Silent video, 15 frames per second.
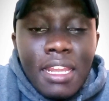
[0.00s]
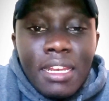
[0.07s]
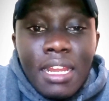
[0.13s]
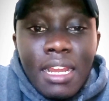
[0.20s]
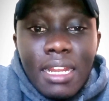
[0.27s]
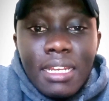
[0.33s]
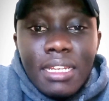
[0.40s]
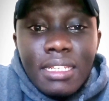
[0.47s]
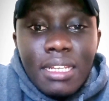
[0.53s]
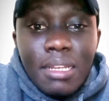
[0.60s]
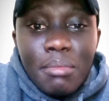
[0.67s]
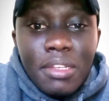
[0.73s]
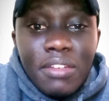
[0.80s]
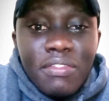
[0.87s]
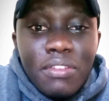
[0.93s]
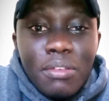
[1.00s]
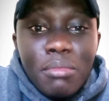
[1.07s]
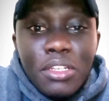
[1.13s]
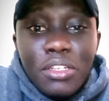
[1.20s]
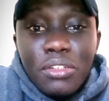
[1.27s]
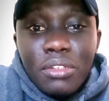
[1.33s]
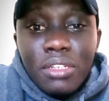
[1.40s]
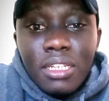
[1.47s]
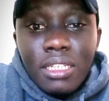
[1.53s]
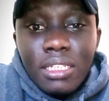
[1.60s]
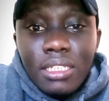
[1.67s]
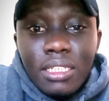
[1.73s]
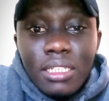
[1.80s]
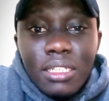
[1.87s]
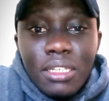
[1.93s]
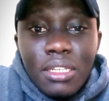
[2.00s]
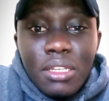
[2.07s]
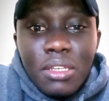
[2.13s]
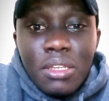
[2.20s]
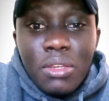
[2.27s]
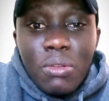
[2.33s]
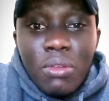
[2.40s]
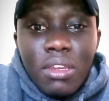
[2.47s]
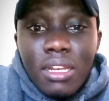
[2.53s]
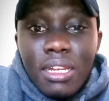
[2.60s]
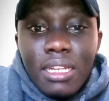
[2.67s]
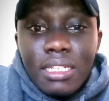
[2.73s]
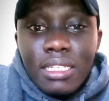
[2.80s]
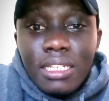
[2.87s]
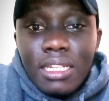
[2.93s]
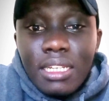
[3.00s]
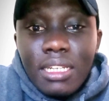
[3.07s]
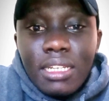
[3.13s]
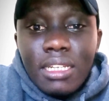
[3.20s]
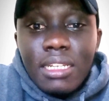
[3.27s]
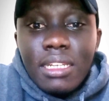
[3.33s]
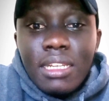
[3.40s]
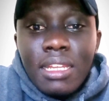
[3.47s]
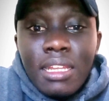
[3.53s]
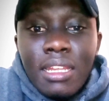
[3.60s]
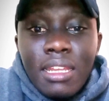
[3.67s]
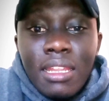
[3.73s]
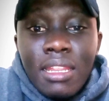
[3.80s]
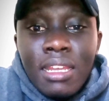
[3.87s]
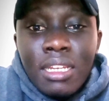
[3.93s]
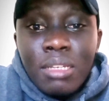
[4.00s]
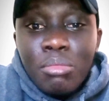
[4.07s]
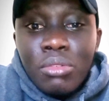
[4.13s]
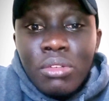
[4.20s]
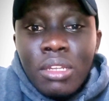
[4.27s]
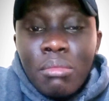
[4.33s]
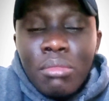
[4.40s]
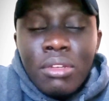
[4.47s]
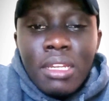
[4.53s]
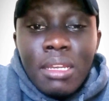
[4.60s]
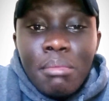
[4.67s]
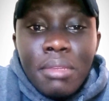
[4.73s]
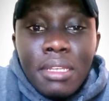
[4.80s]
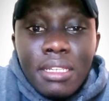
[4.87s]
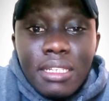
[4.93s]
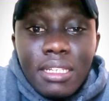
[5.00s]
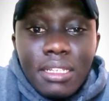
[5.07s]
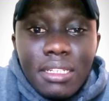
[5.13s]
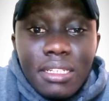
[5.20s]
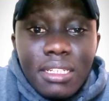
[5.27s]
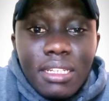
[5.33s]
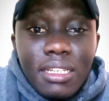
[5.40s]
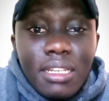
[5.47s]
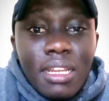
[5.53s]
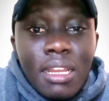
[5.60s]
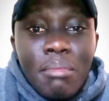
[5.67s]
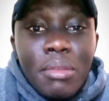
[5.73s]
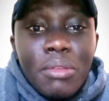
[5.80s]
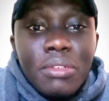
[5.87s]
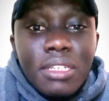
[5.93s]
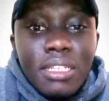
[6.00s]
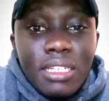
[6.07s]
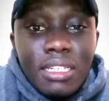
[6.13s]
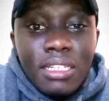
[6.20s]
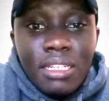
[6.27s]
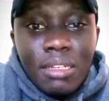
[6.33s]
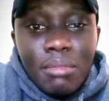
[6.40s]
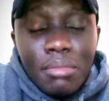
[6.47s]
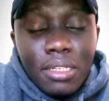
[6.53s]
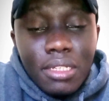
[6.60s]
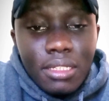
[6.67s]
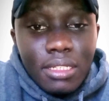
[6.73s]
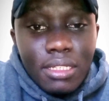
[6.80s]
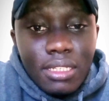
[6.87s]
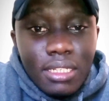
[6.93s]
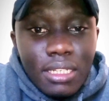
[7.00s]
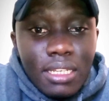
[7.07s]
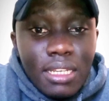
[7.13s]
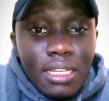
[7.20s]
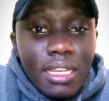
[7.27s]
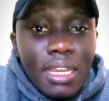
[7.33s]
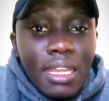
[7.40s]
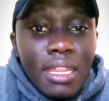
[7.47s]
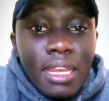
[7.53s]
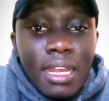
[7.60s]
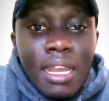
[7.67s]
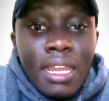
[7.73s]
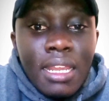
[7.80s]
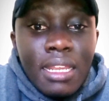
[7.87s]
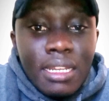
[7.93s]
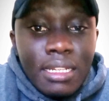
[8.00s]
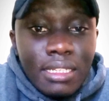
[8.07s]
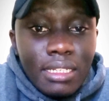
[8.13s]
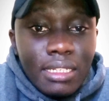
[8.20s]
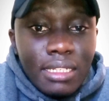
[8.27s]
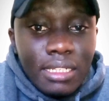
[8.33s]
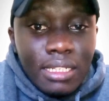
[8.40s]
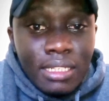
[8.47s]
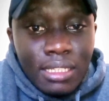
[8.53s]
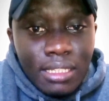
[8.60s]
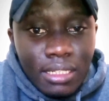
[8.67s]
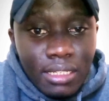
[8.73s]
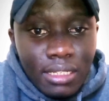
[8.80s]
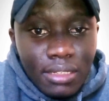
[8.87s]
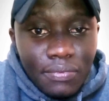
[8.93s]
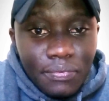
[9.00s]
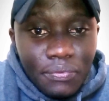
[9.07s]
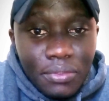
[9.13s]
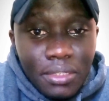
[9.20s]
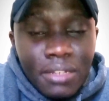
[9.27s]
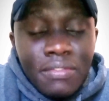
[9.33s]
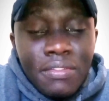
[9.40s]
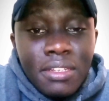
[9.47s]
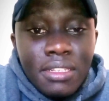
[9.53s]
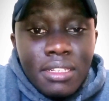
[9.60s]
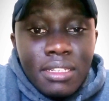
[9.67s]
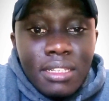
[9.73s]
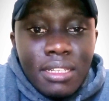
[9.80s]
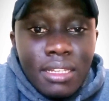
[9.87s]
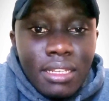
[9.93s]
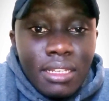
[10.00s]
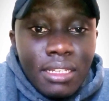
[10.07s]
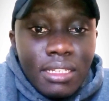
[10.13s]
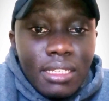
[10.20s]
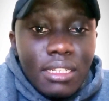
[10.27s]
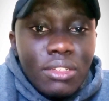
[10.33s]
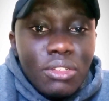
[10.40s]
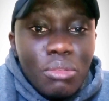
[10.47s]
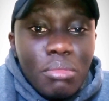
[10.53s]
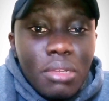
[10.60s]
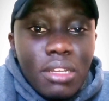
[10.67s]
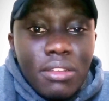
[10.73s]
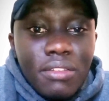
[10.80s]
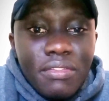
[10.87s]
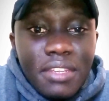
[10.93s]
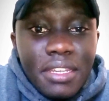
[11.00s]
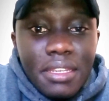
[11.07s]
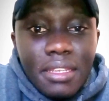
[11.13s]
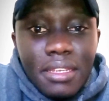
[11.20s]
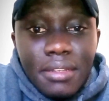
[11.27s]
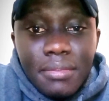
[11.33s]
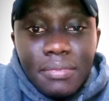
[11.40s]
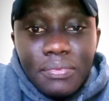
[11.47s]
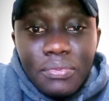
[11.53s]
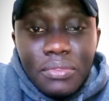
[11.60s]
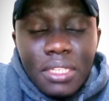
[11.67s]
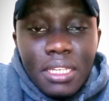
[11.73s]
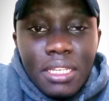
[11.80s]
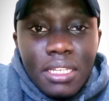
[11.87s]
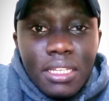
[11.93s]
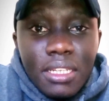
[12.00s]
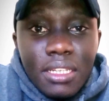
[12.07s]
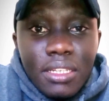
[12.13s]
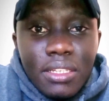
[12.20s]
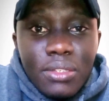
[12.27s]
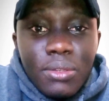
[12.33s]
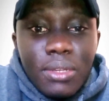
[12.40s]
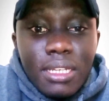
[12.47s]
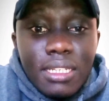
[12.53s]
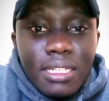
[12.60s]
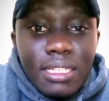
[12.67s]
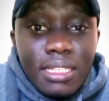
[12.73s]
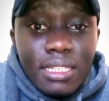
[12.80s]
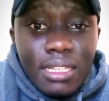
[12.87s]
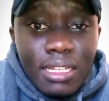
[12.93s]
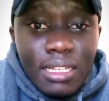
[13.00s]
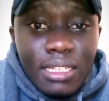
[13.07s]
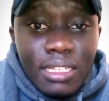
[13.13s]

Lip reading: had some information while at that boda base about treasury bills, and the guy gets interested and visits the Central Bank of Kenya, so at least